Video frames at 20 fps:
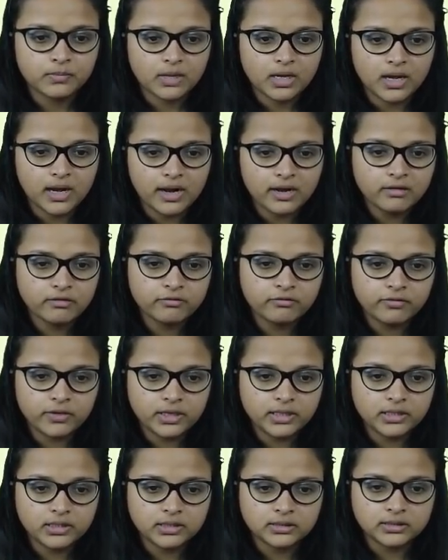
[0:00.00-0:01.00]

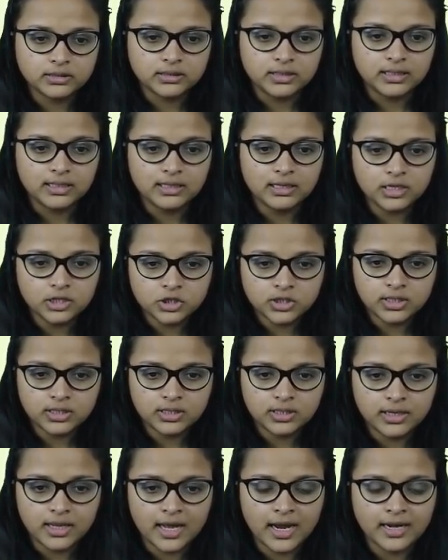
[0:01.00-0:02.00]
Unfit, rigid
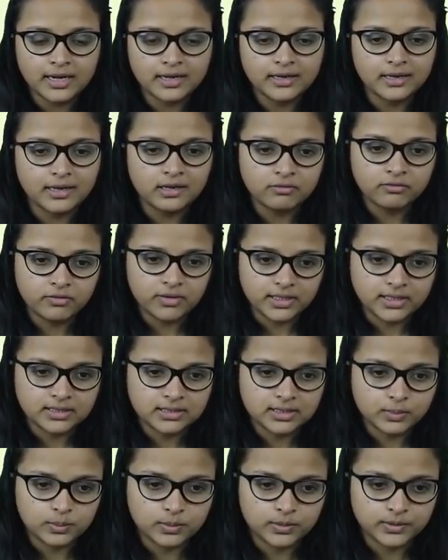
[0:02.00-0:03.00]
and
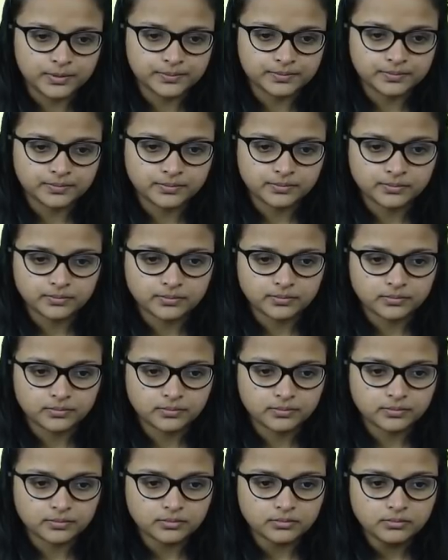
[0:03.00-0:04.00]
inflexible.
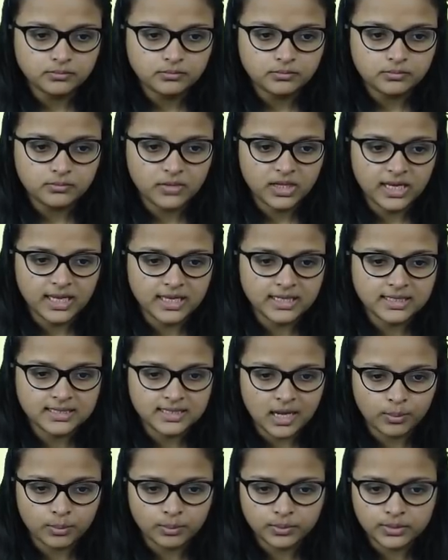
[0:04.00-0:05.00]

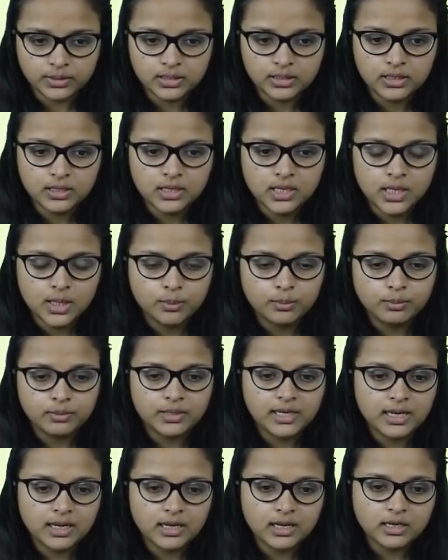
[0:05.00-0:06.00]
Example:
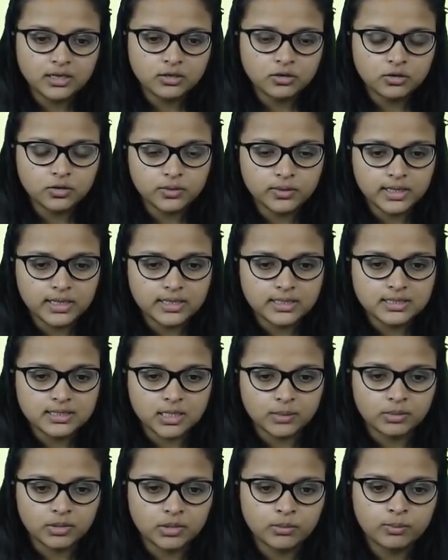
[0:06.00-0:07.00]
Play-Doh is
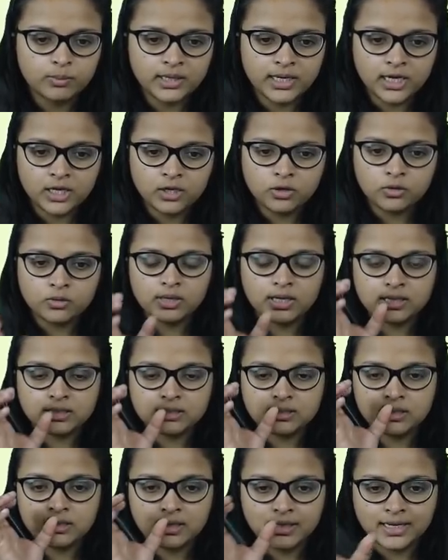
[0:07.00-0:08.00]
supple. Play-Doh is
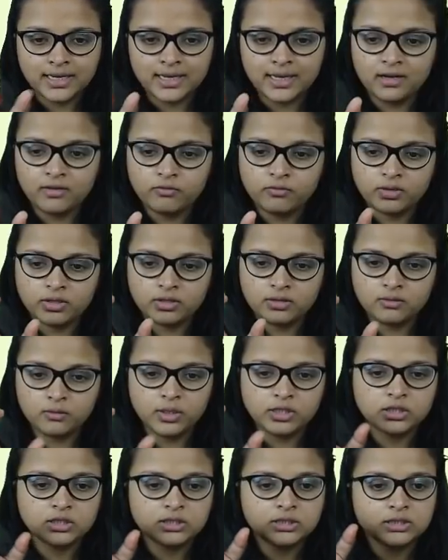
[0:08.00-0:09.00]
the clay with
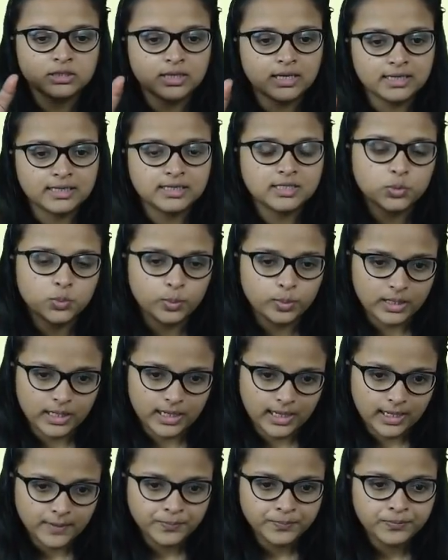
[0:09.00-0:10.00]
which kids
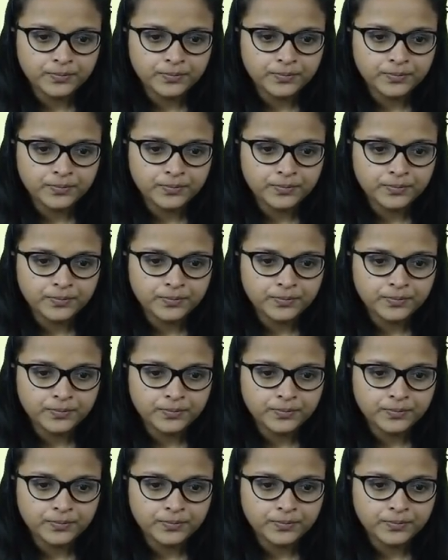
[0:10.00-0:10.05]
play.